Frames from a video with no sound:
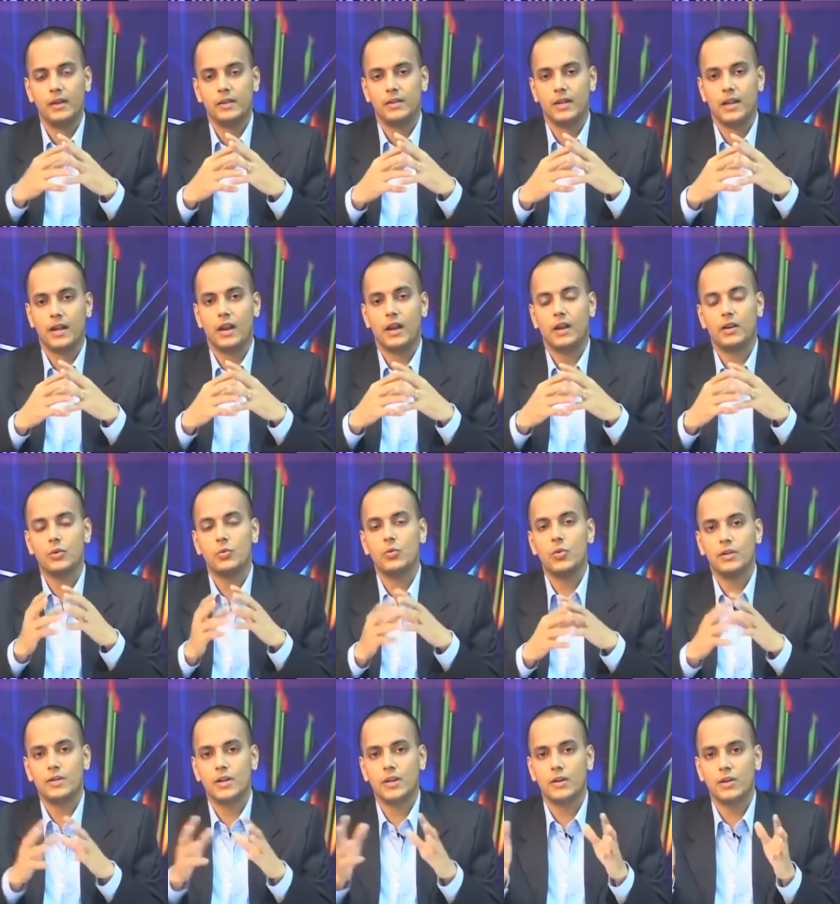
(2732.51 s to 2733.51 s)
There are two
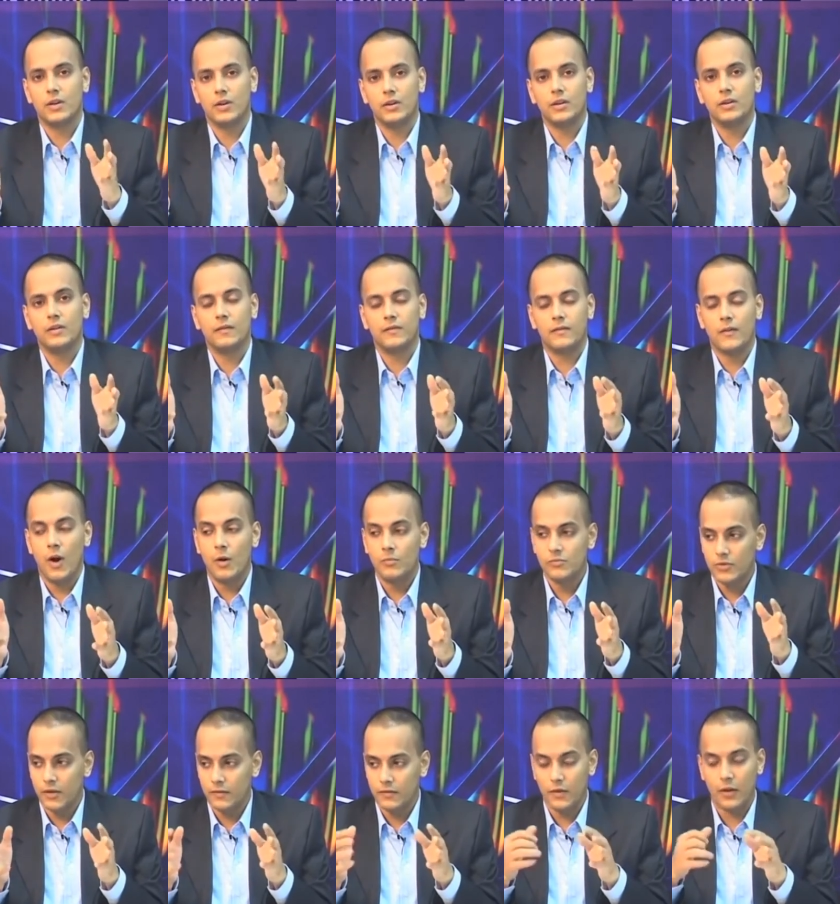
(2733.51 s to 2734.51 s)
other
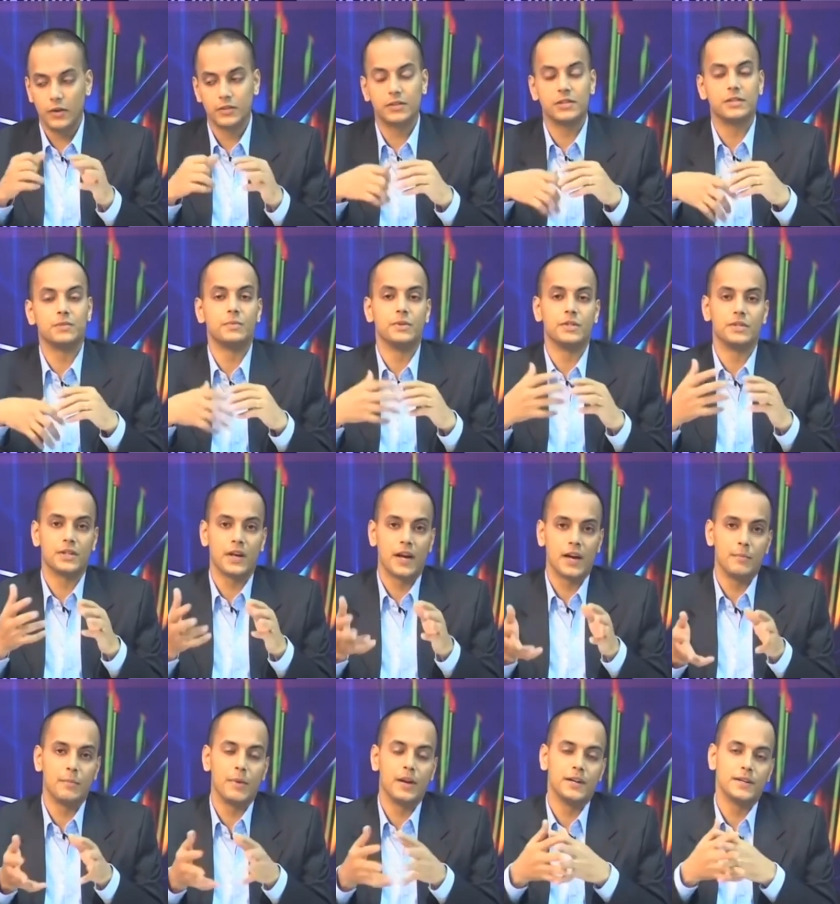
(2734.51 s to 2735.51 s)
forms of losses which
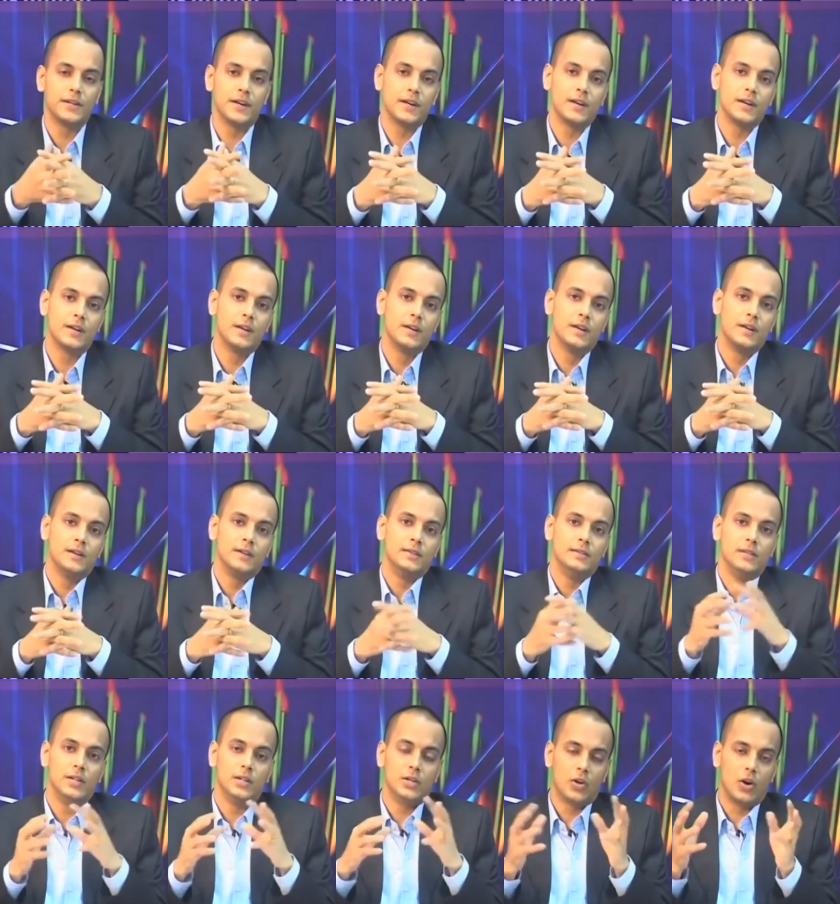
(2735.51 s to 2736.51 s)
I mentioned,
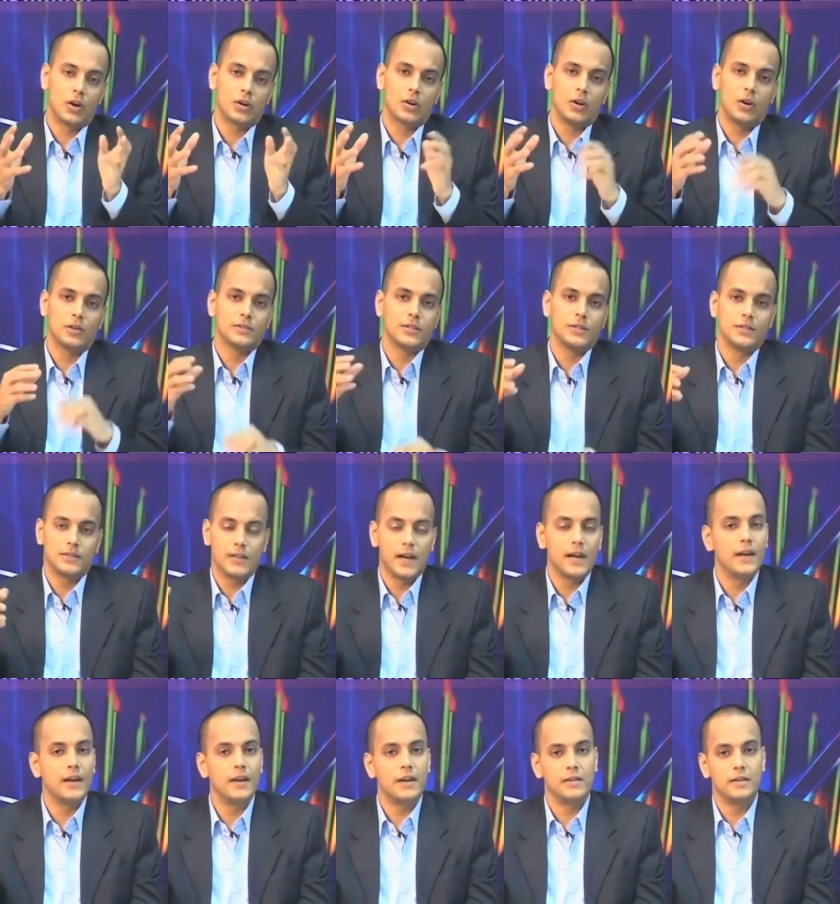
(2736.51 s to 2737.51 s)
the shock losses
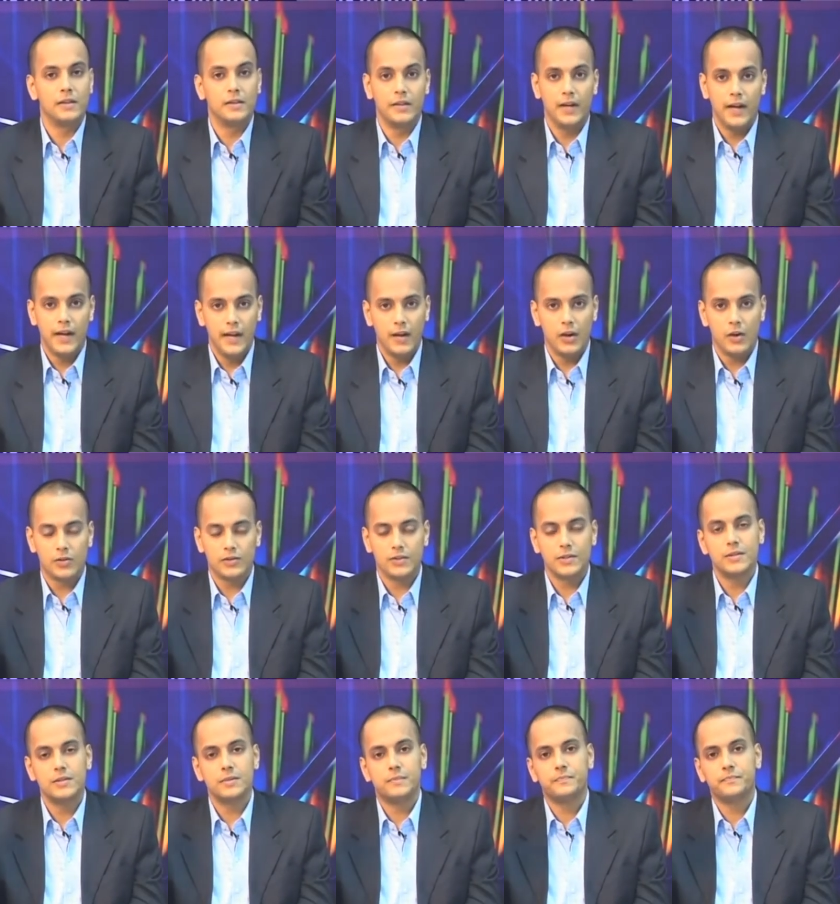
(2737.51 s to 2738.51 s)
and the 3D
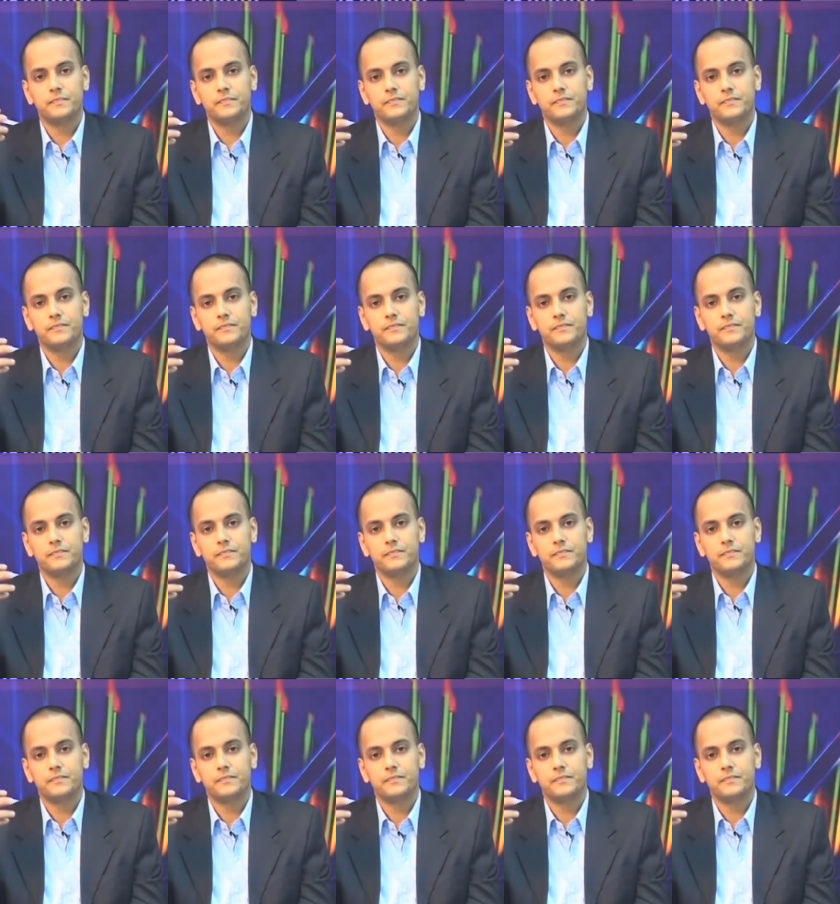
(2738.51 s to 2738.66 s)
losses.